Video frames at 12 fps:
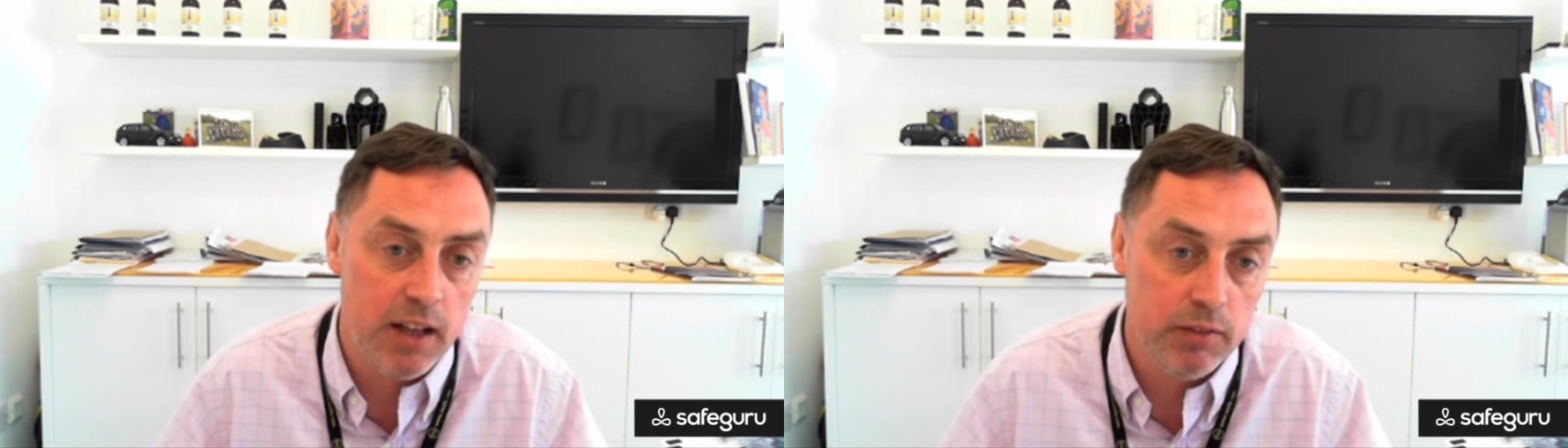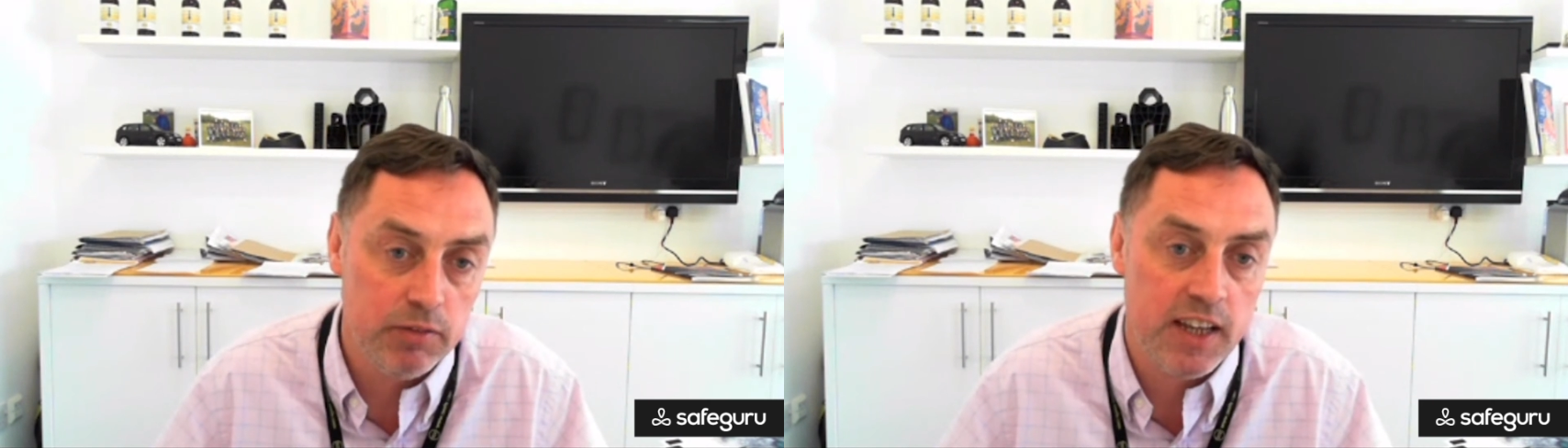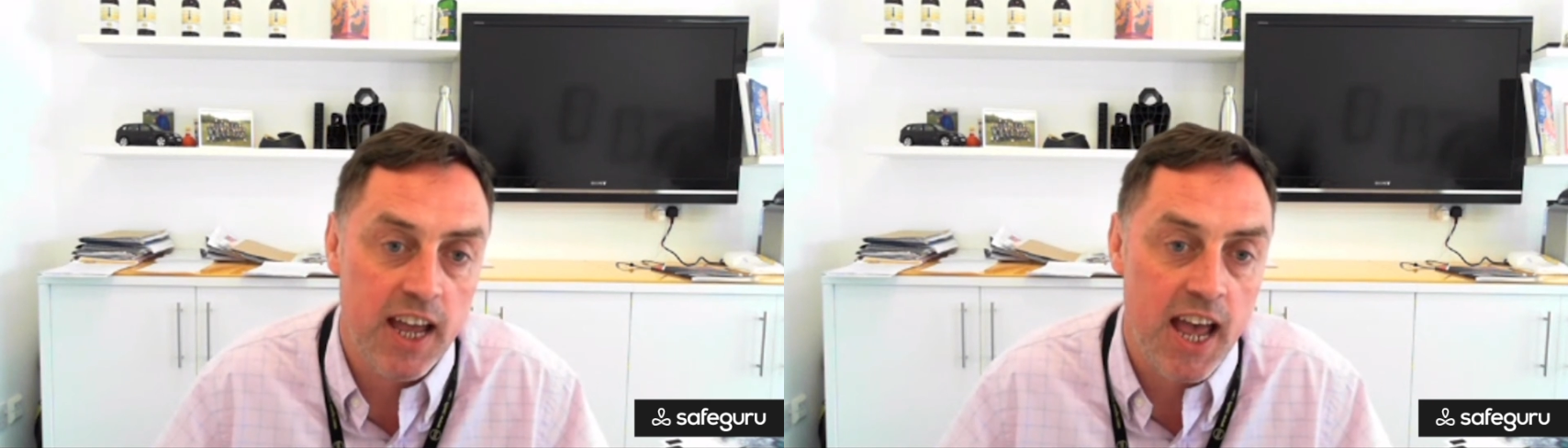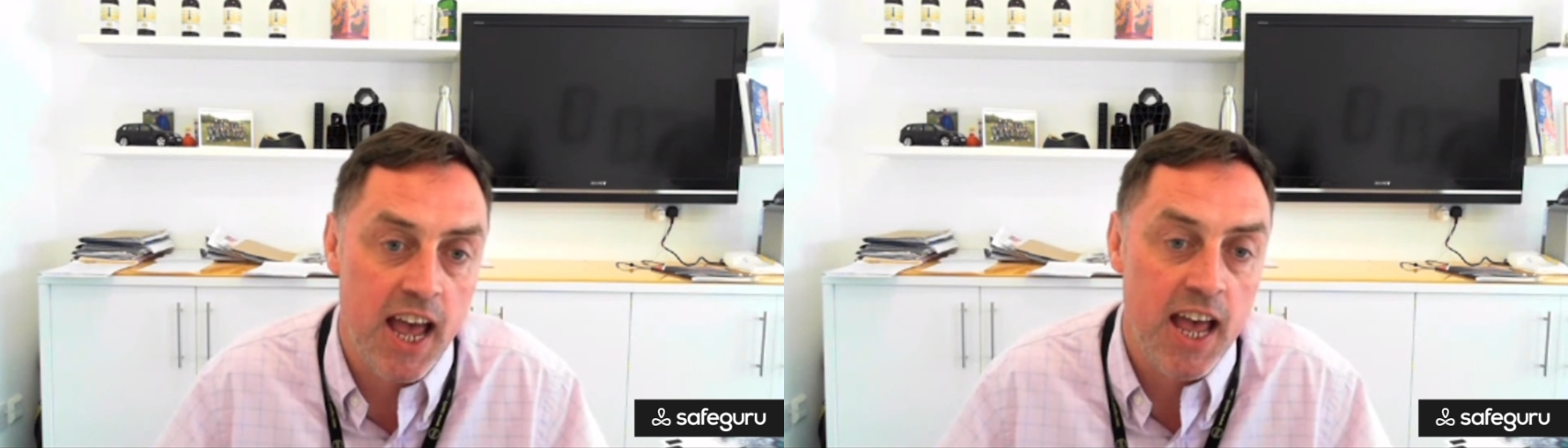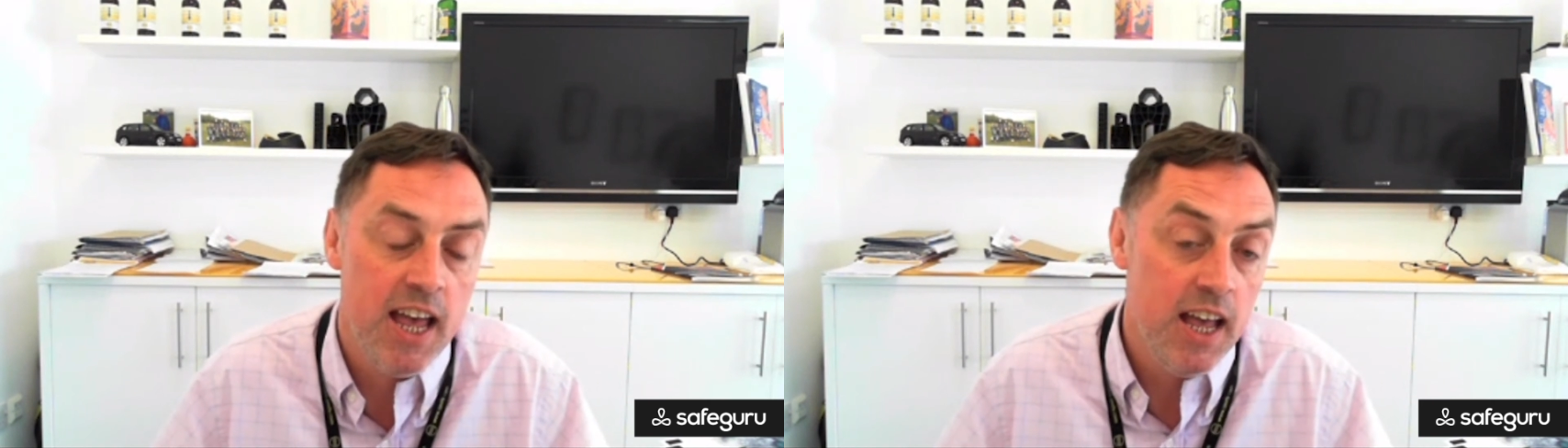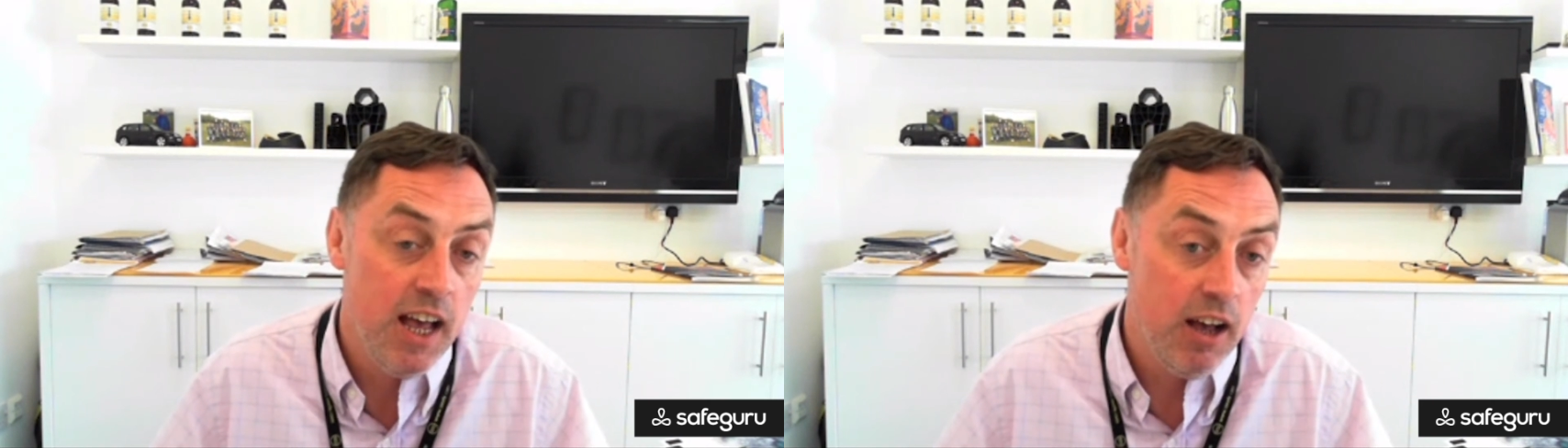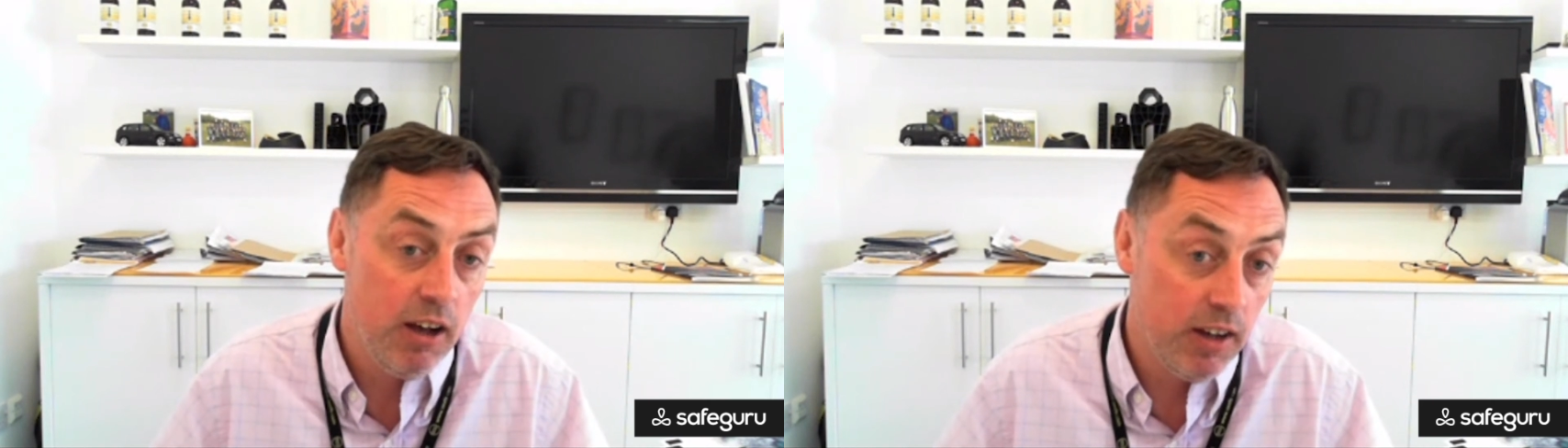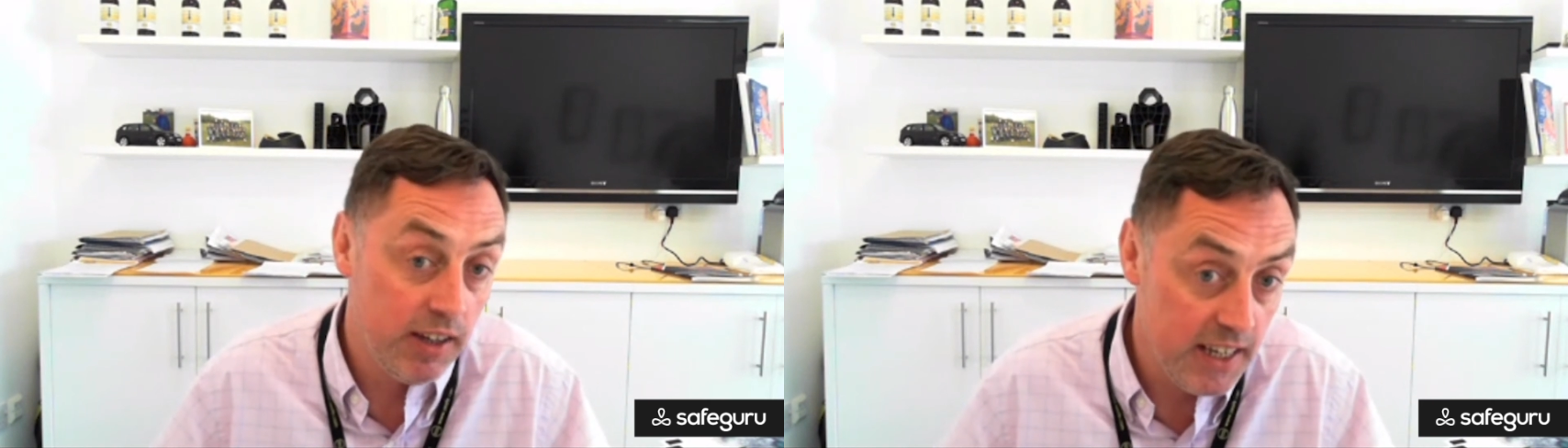or healthcare